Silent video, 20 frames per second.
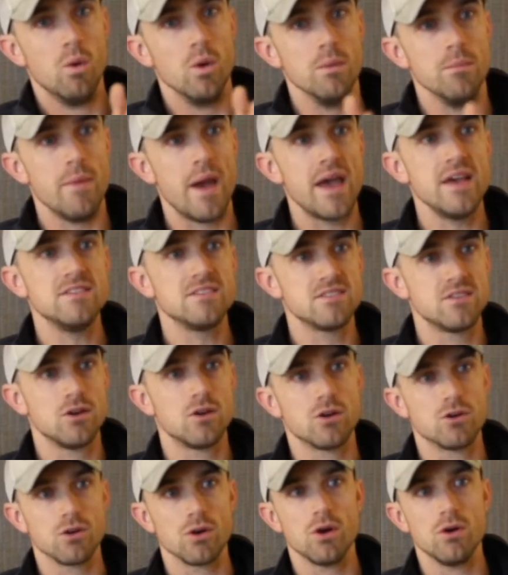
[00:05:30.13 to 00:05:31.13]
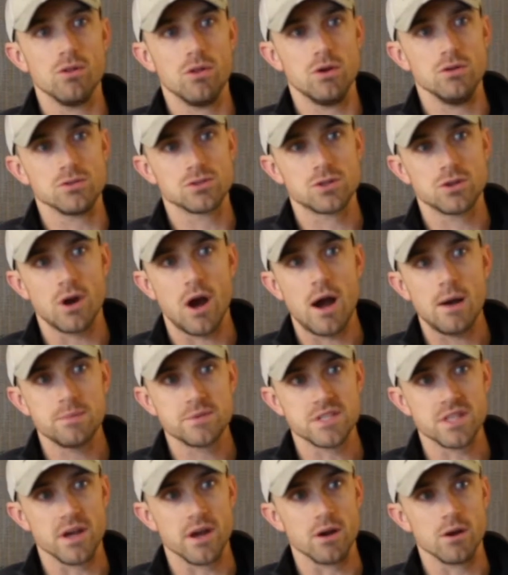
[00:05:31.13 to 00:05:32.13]
we may still grow those
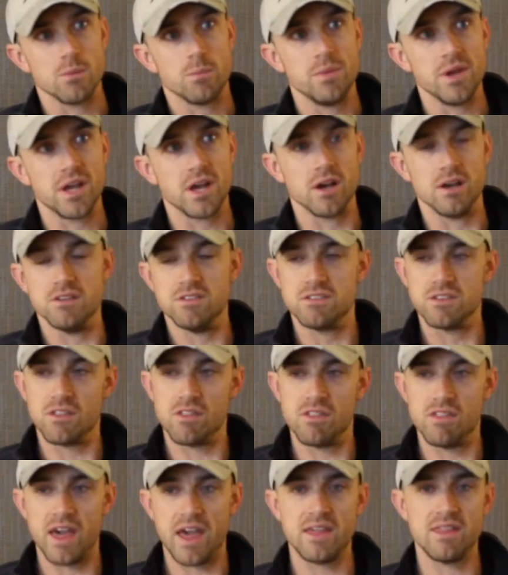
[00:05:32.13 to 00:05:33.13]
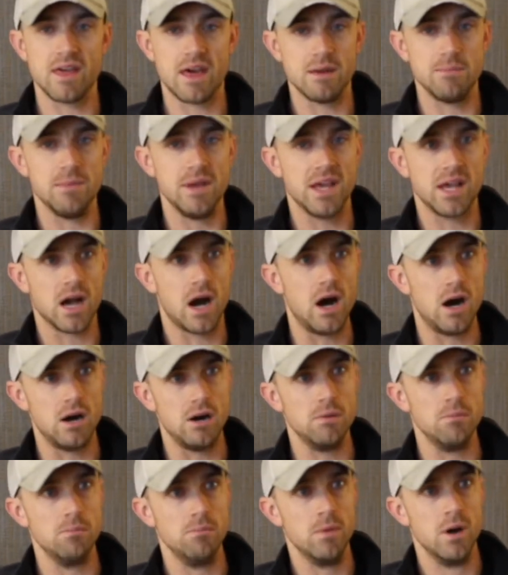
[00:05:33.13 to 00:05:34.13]
crops there because they then
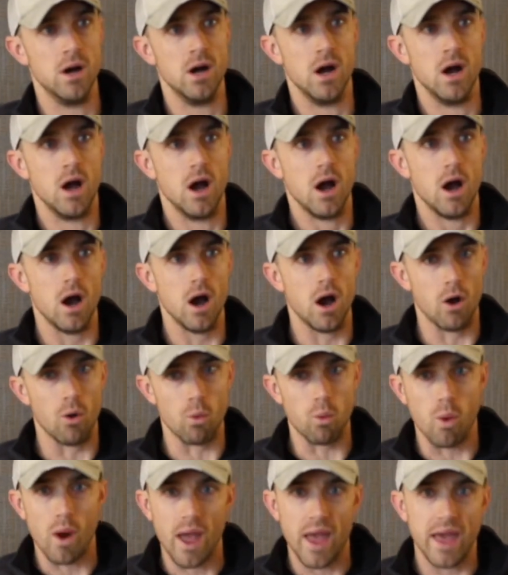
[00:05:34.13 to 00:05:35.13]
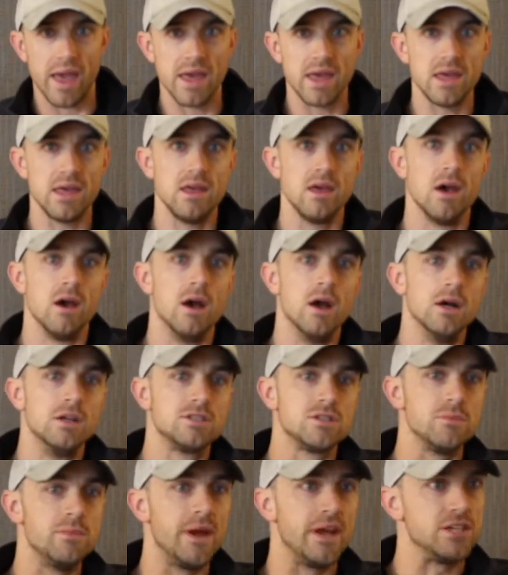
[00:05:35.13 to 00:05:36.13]
become a way
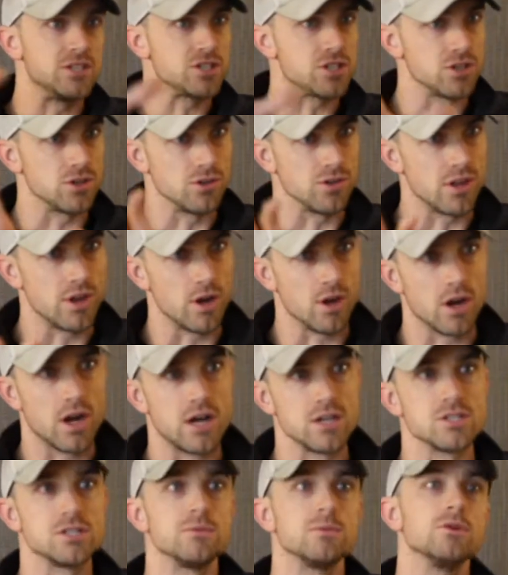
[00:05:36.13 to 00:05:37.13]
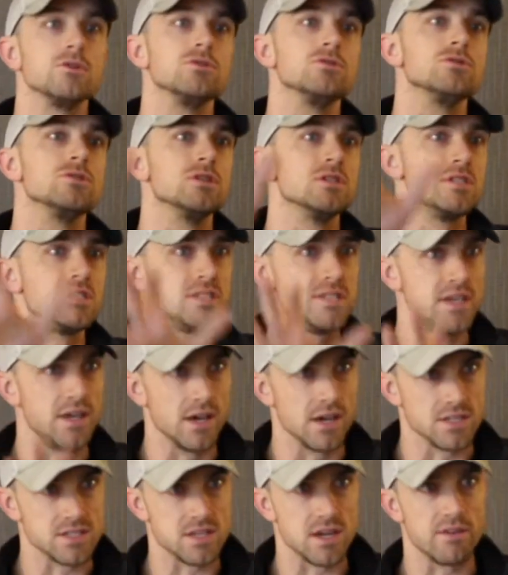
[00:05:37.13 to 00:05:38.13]
to make sure that our customers
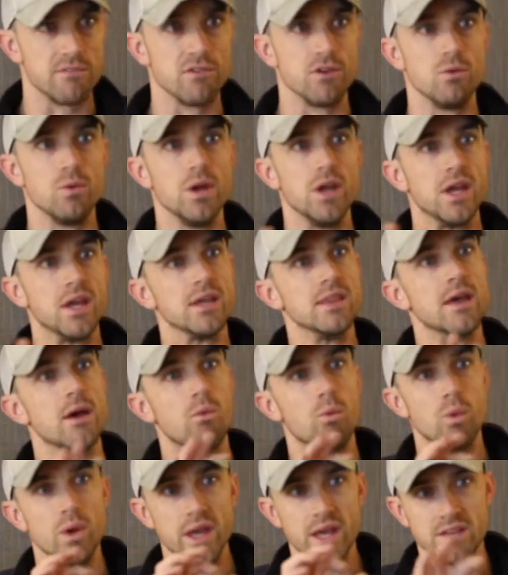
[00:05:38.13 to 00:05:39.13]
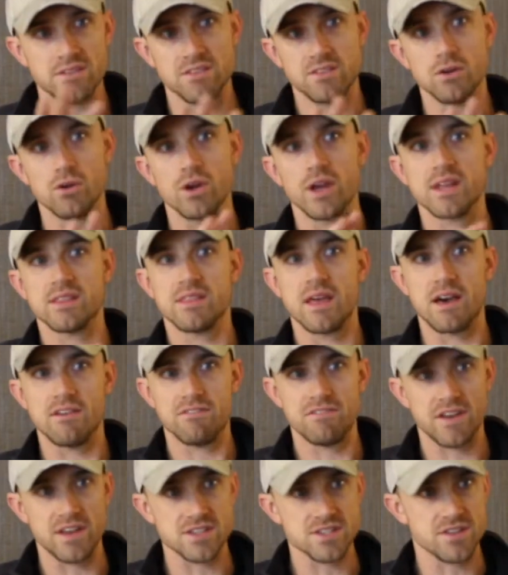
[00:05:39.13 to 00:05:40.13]
see us every week and that we still get
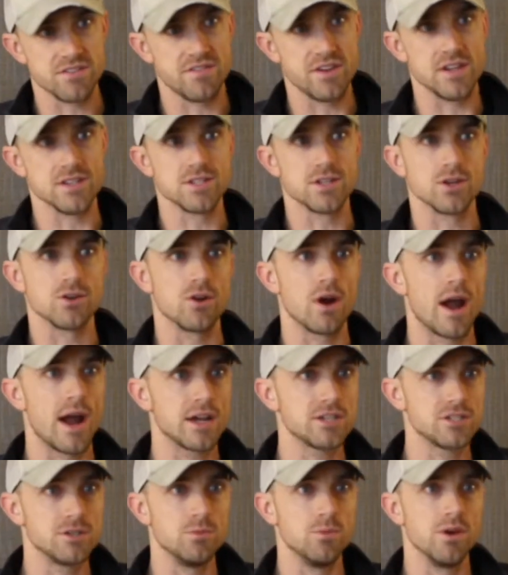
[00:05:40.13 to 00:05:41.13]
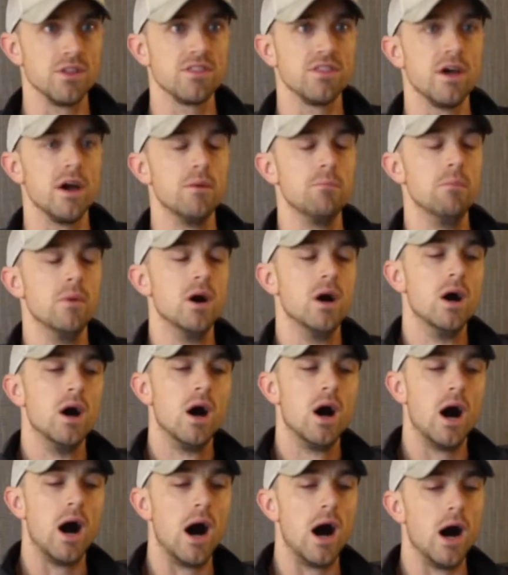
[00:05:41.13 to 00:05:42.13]
that face-to-face interaction with them.
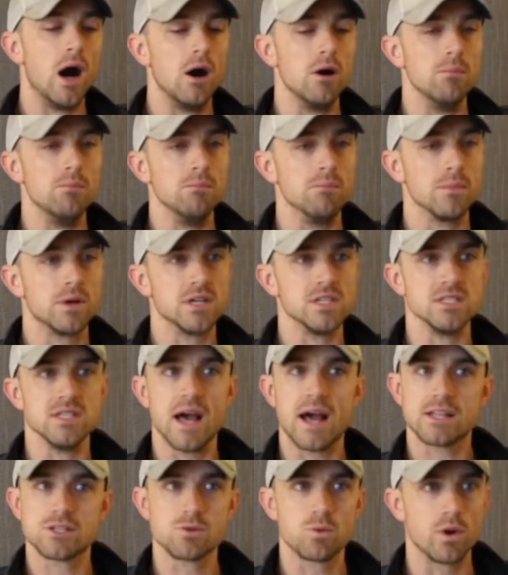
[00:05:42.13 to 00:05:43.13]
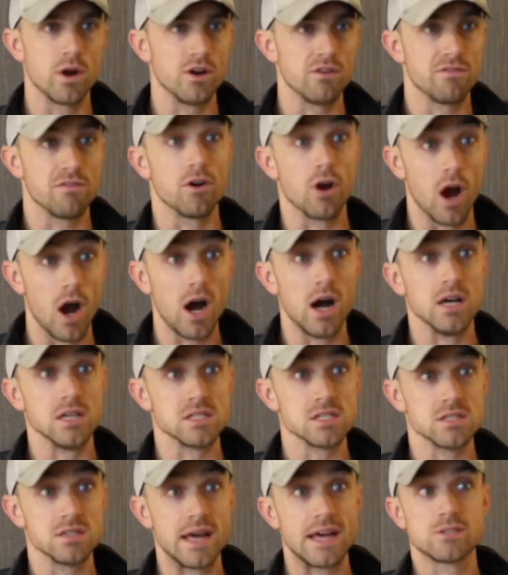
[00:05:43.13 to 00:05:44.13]
Because that's where, for
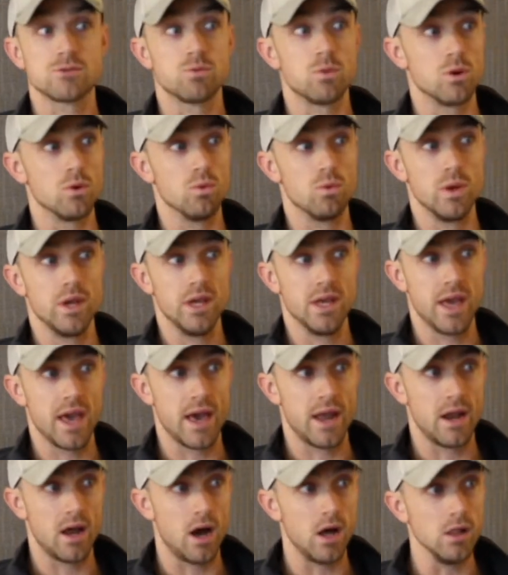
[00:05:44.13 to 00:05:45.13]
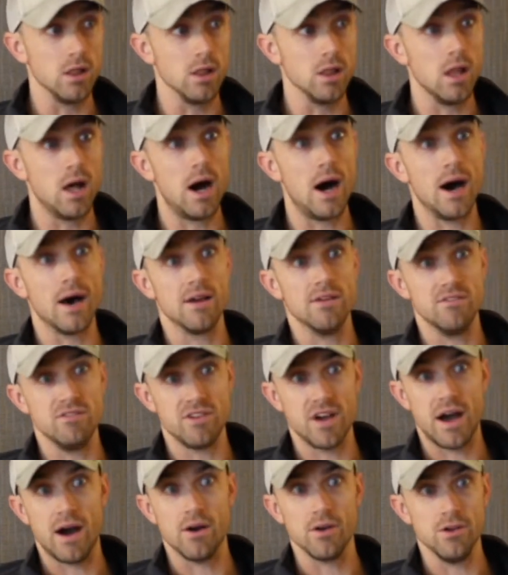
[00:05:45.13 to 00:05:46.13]
us, that's where we get a lot of
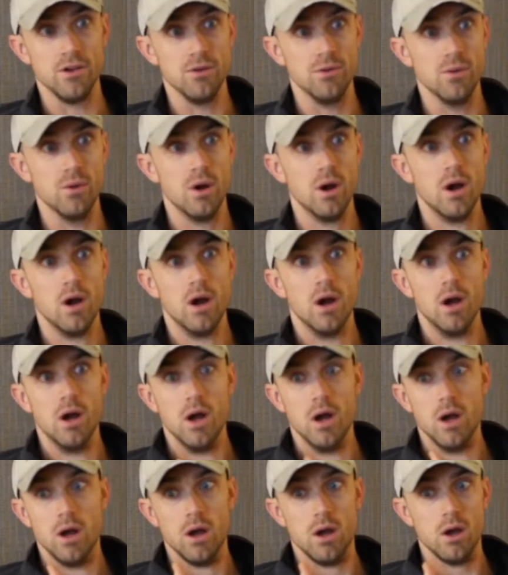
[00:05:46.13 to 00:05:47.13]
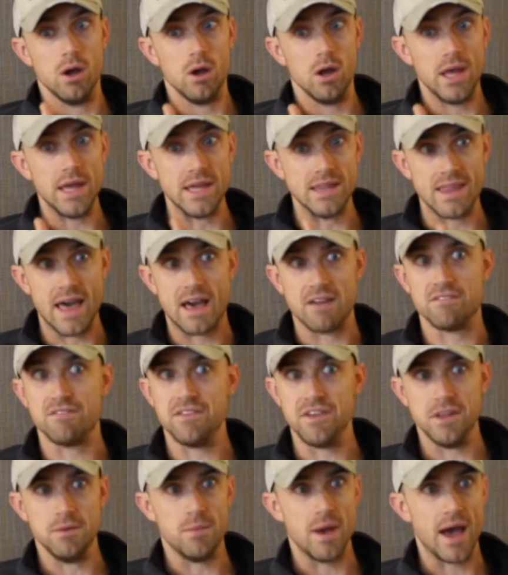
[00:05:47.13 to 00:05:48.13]
value in that
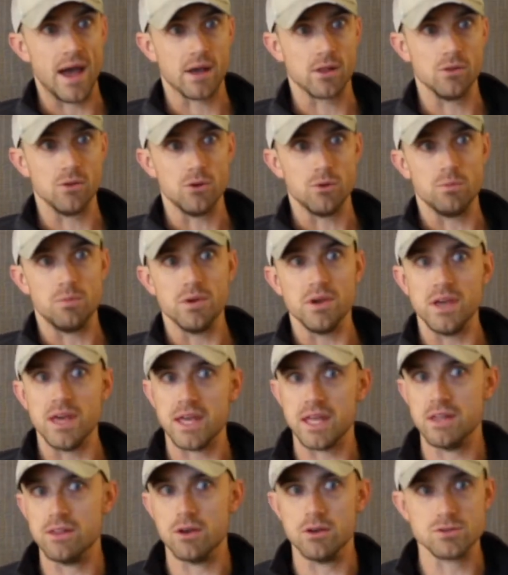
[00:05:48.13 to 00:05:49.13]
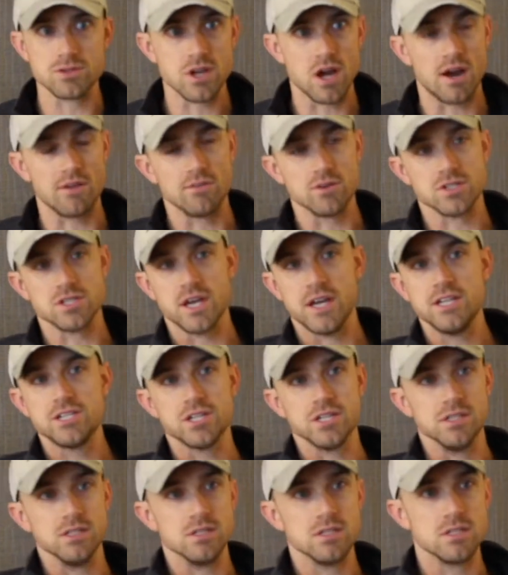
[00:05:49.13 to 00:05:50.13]
feedback loop, in those
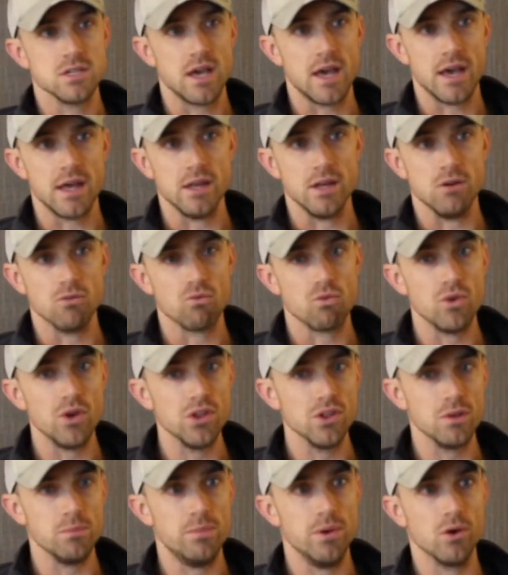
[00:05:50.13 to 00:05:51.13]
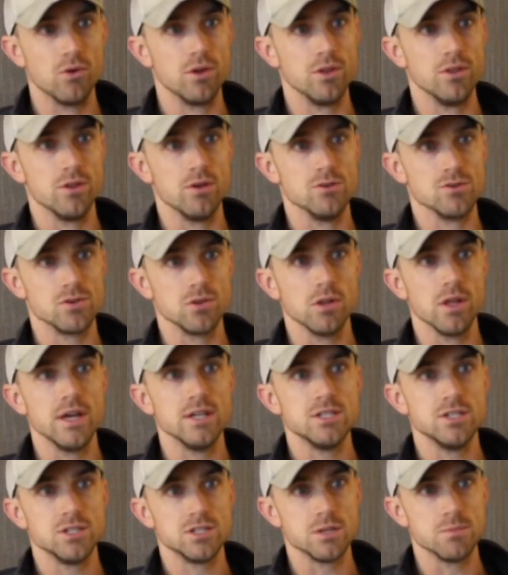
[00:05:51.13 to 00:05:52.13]
conversations, and really building those
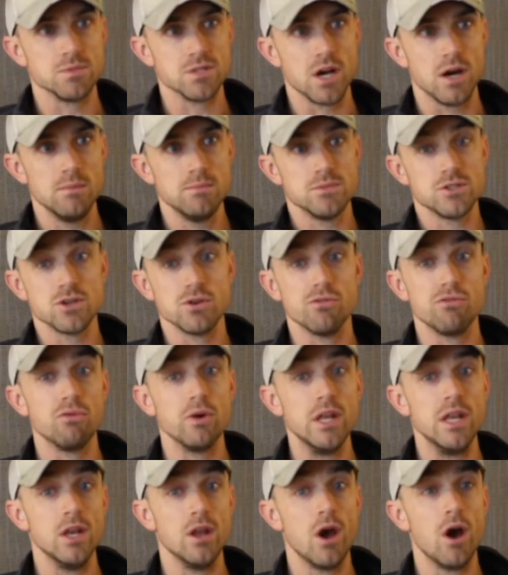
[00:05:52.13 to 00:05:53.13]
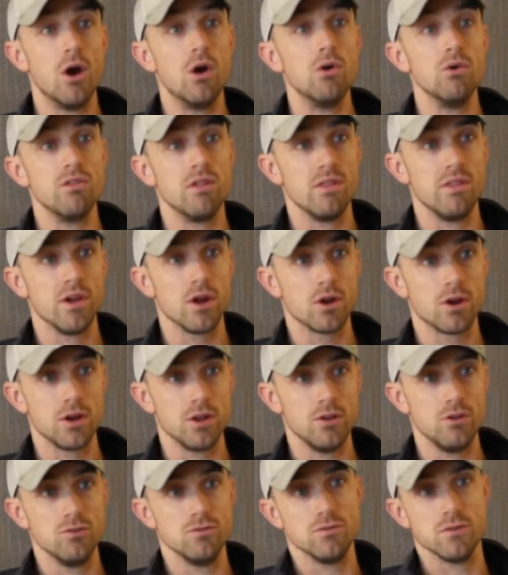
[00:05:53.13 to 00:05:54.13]
relationships up. So if we know that they're going
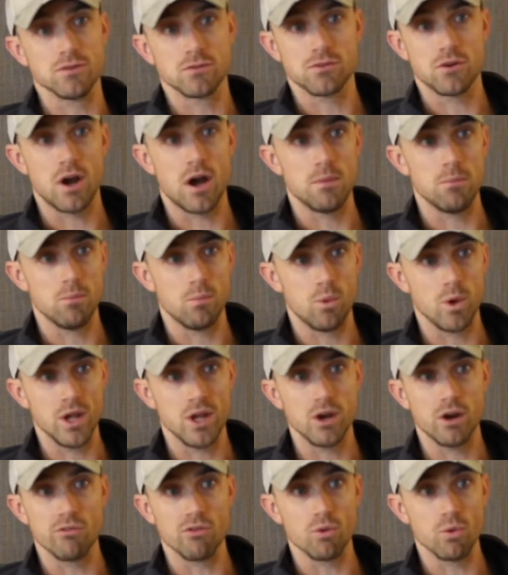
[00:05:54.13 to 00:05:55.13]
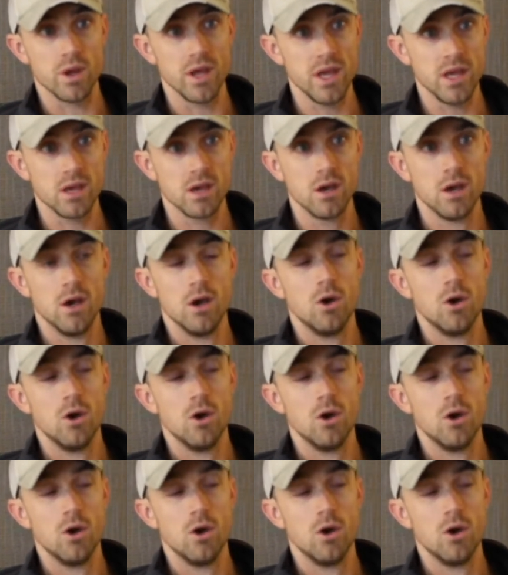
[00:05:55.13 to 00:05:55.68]
to use this crop week over week,